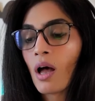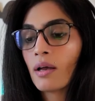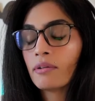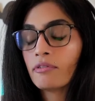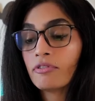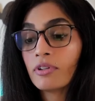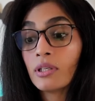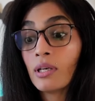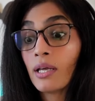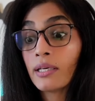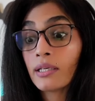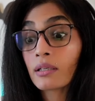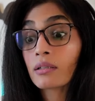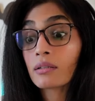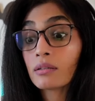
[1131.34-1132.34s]
feel
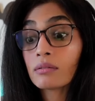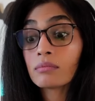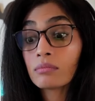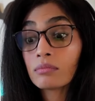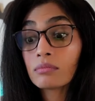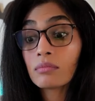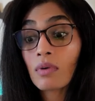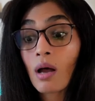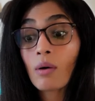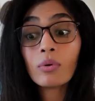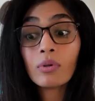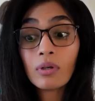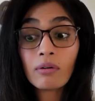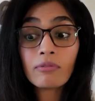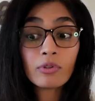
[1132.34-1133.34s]
like I
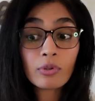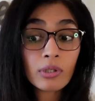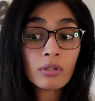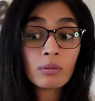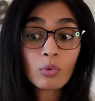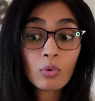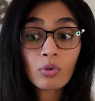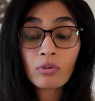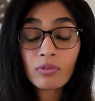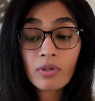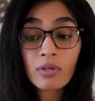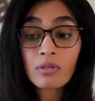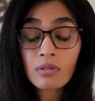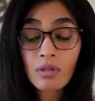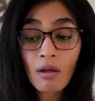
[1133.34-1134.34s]
would love to hear more of
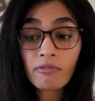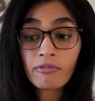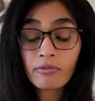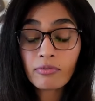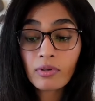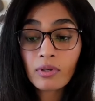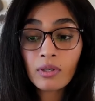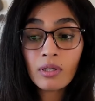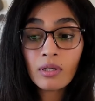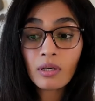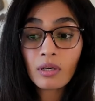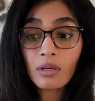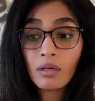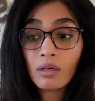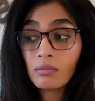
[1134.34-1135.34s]
his stuff,
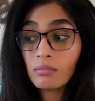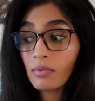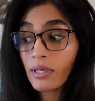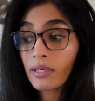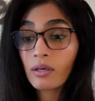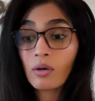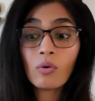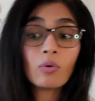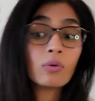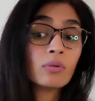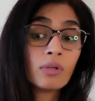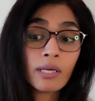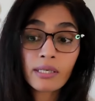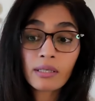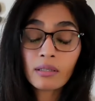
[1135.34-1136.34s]
like a whole
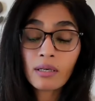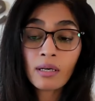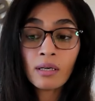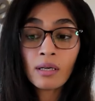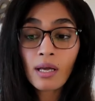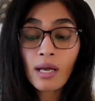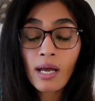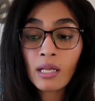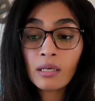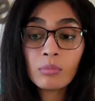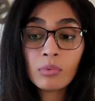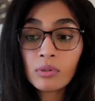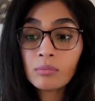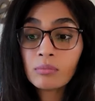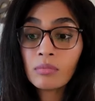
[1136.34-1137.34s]
like
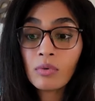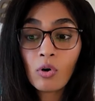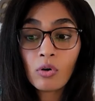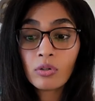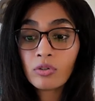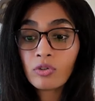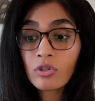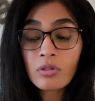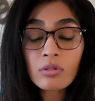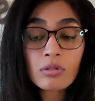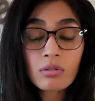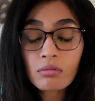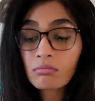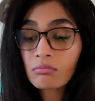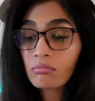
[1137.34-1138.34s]
album, or
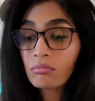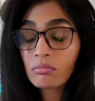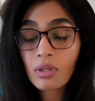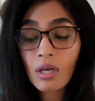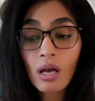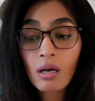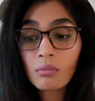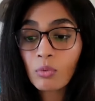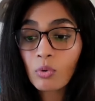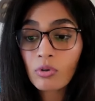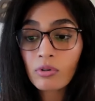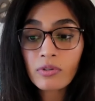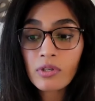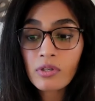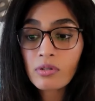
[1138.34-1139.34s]
just, yeah, more
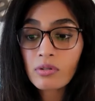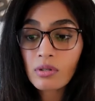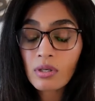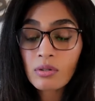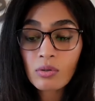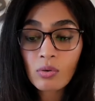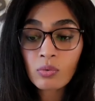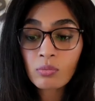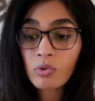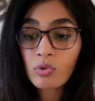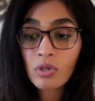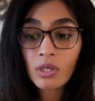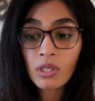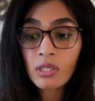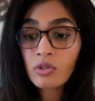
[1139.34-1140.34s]
of his own
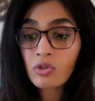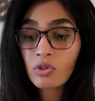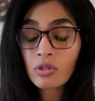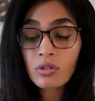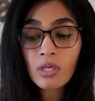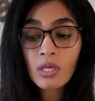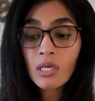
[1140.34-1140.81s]
music. He's just,